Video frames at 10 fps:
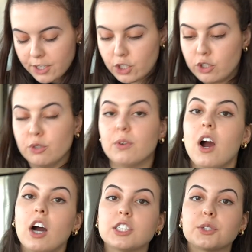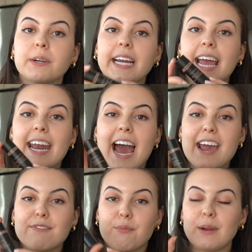to contouring, and
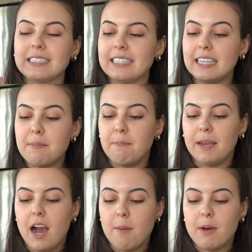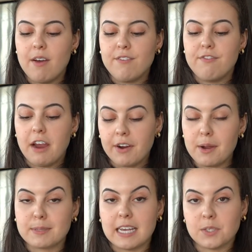I've recently become very
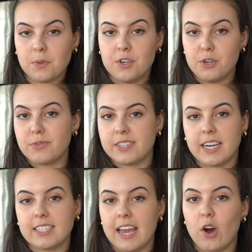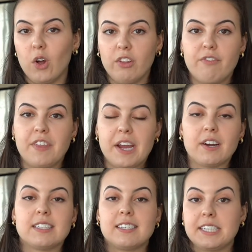obsessed with nude sticks and all of
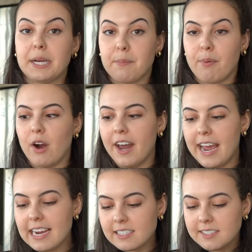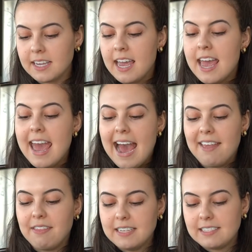their stick products.
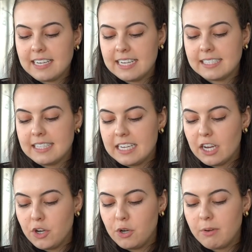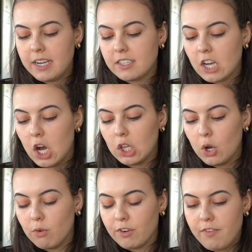And this is the Nudies All
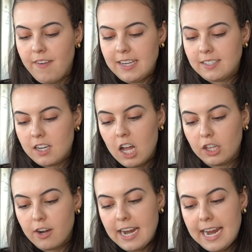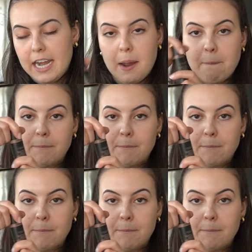Over Face color in